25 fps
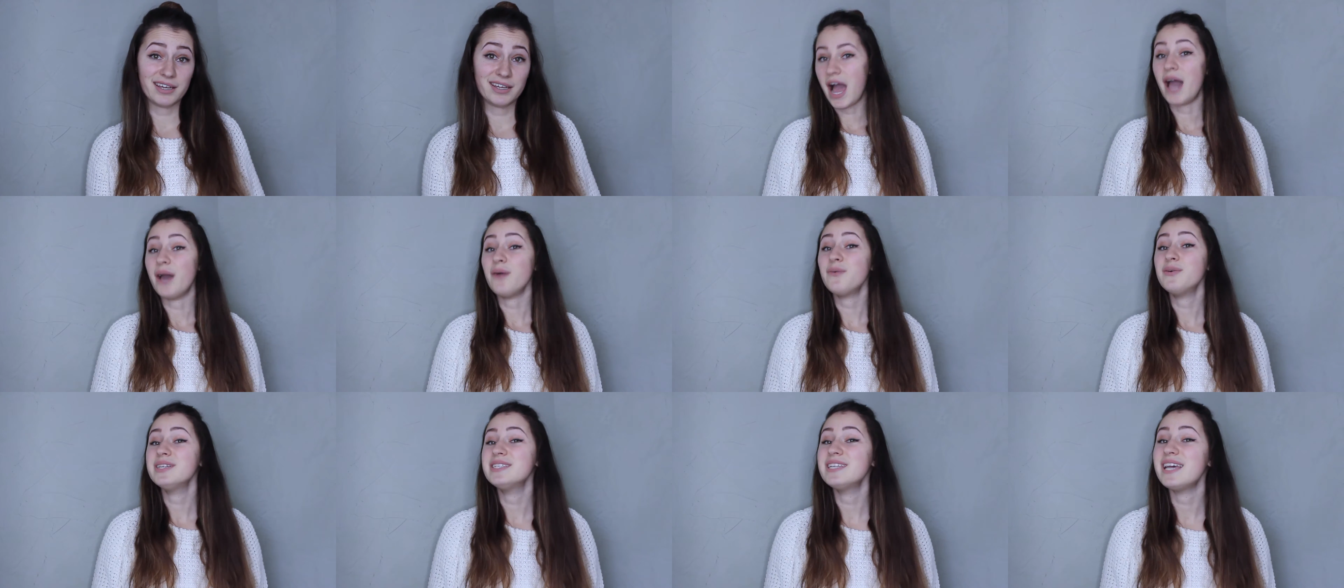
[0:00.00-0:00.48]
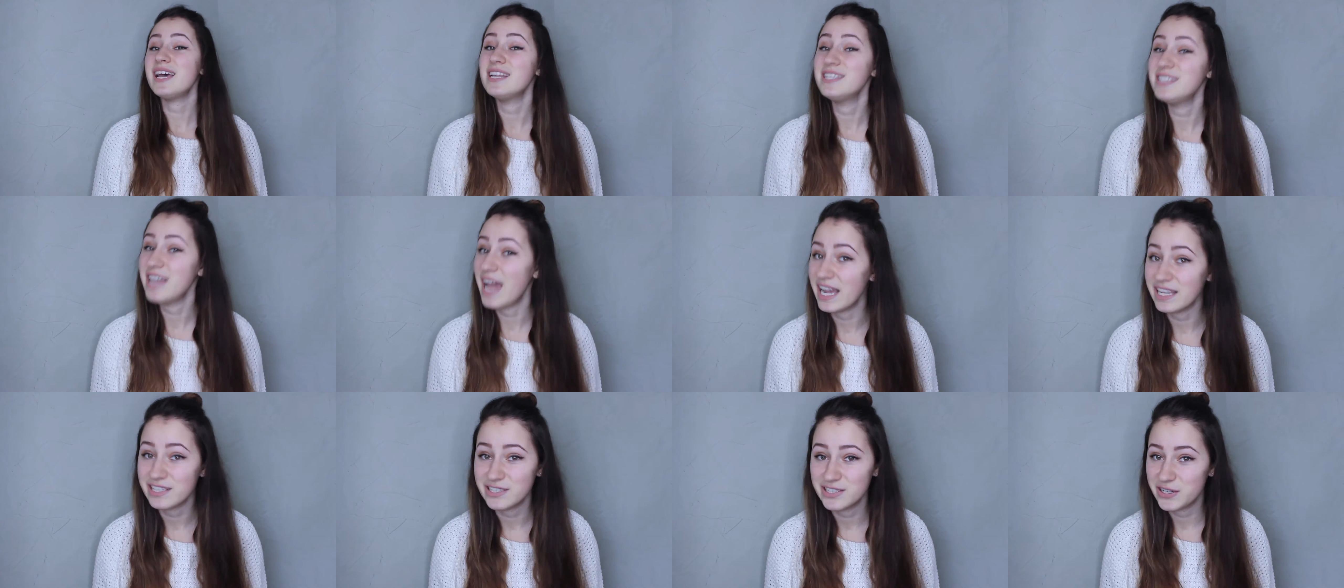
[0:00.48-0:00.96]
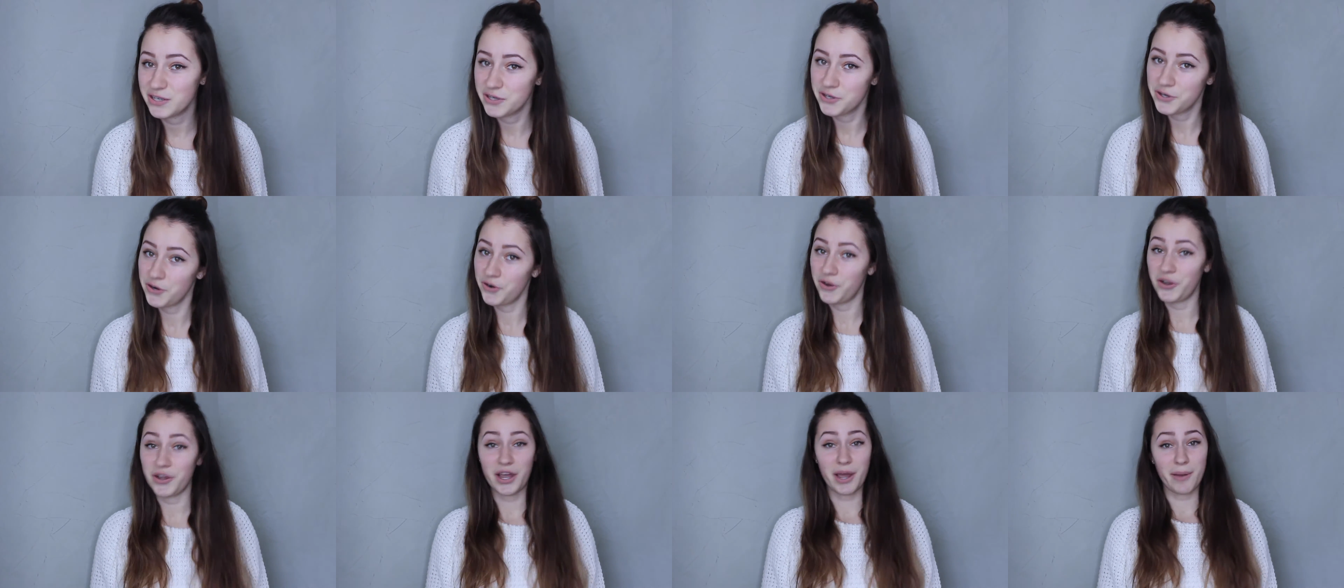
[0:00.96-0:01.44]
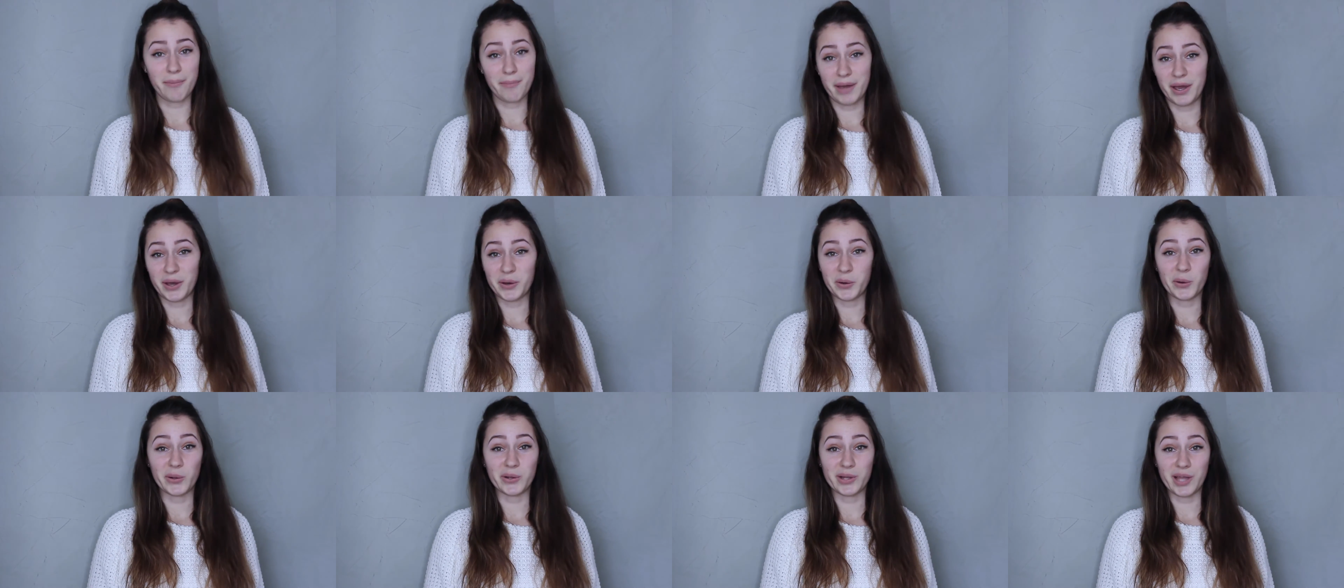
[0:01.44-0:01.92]
I was a dancer growing up my
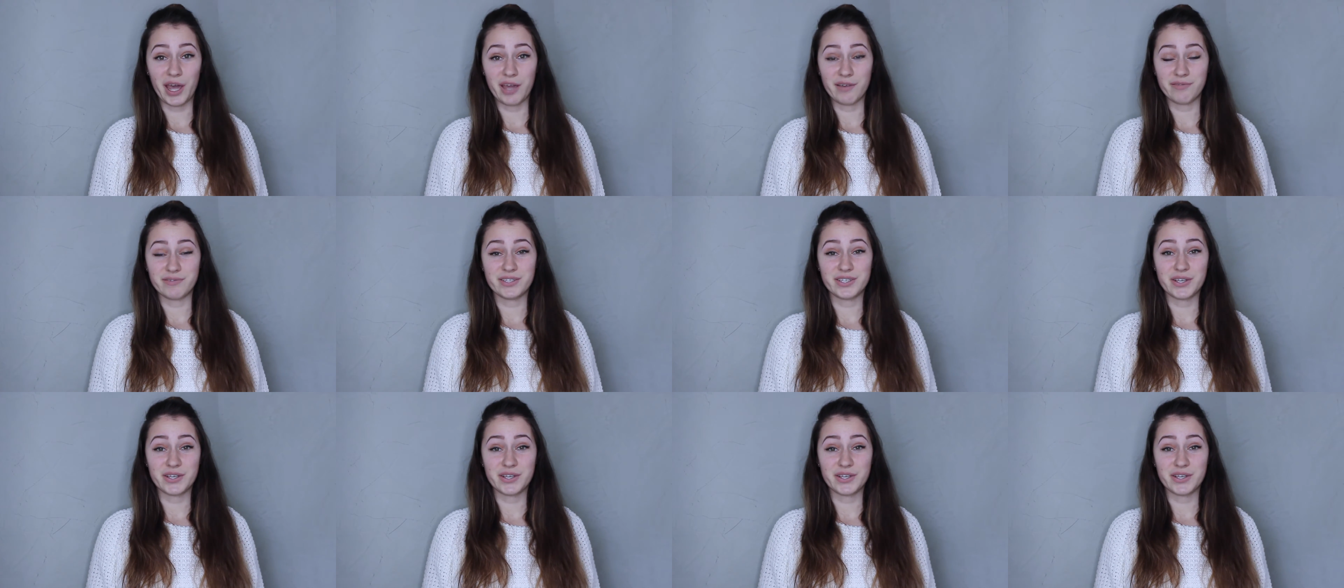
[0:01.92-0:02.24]
whole life,